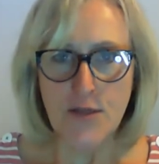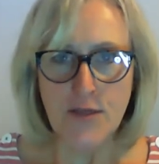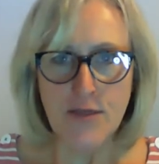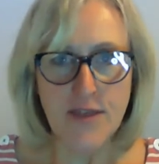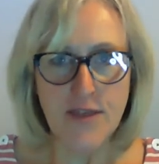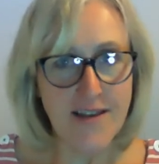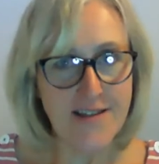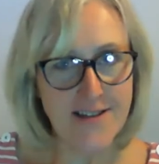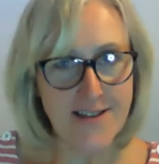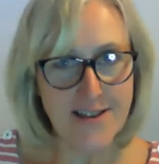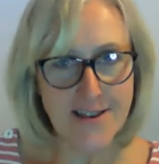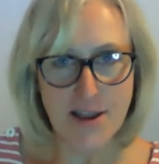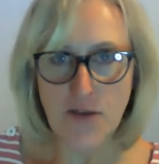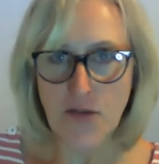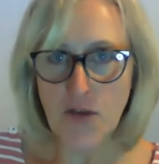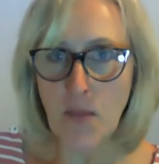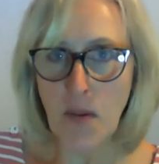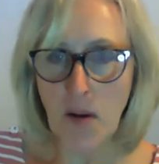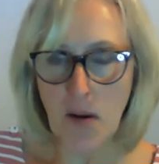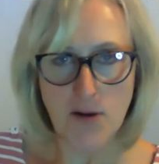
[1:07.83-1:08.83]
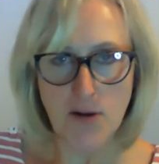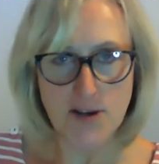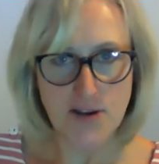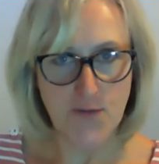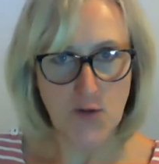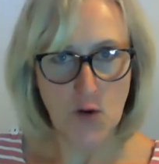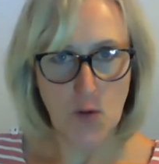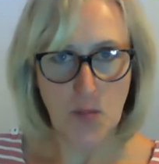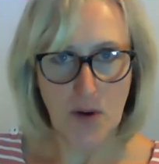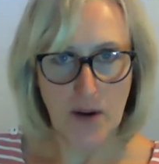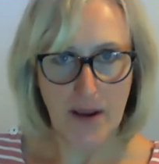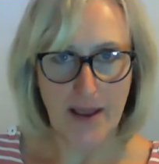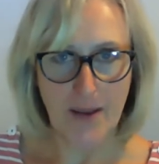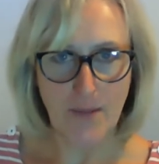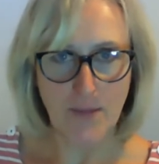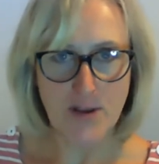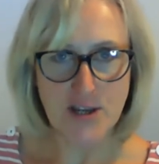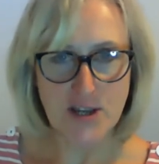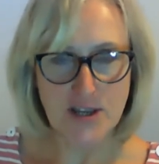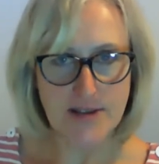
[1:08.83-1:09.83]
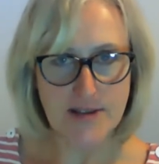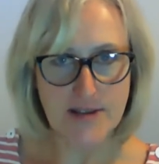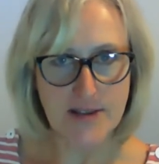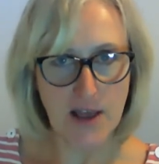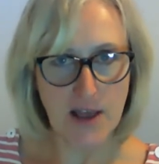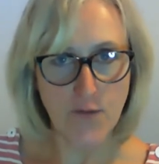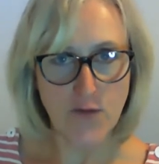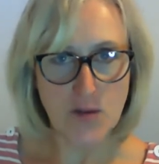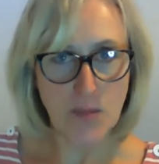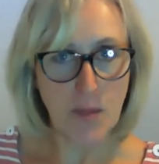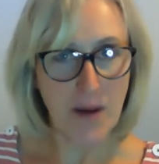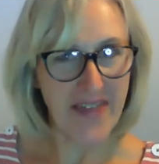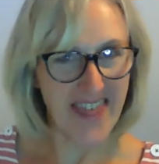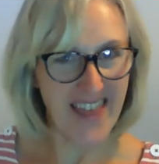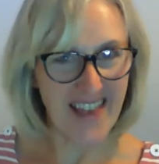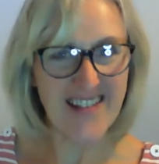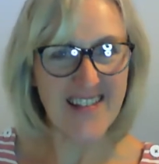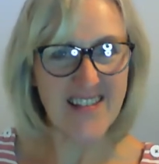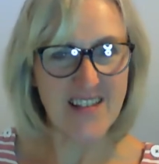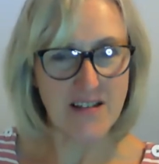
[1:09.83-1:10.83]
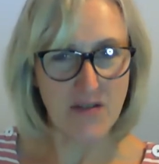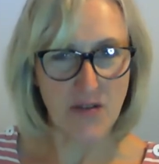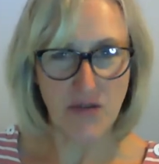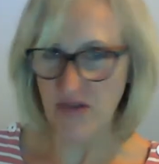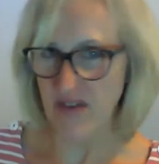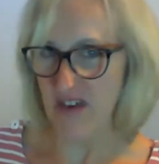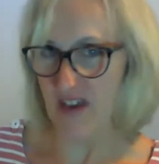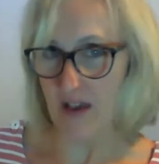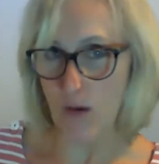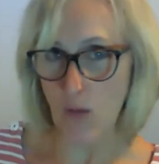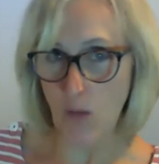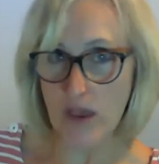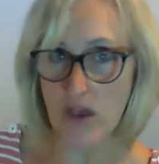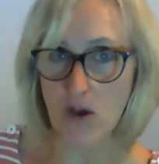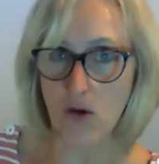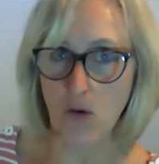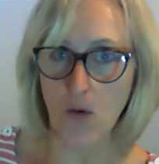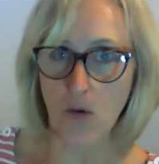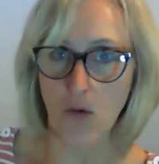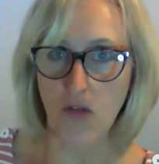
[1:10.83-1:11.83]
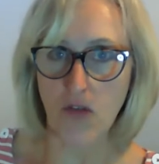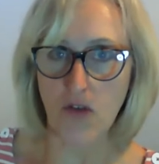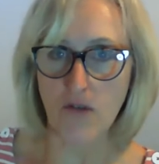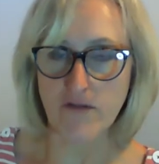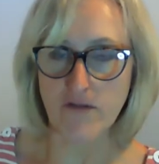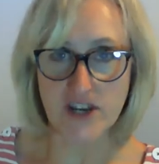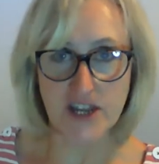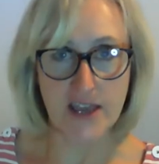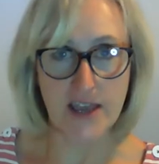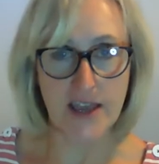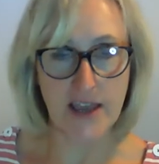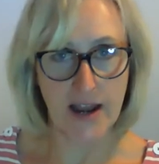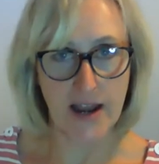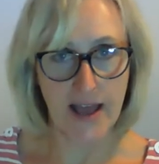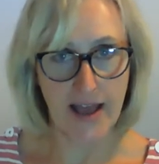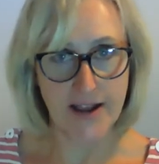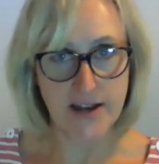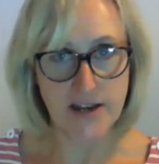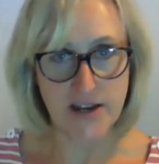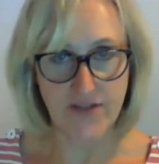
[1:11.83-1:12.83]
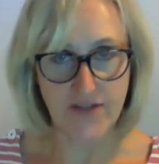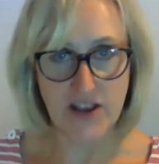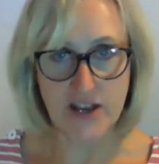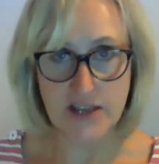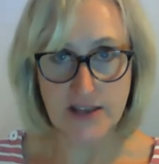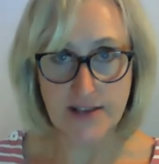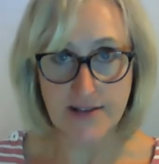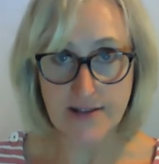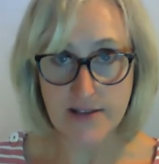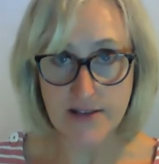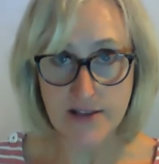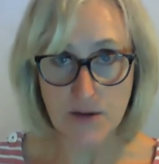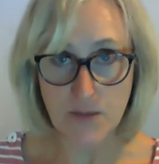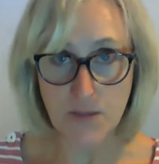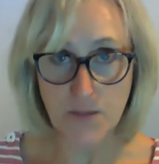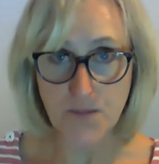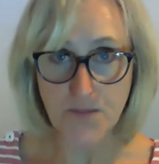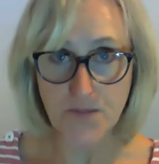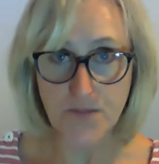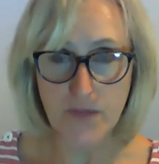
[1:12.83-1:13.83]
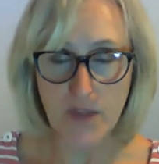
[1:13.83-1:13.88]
there's another part of your brain which is governed by this thing we call the reticular activating system,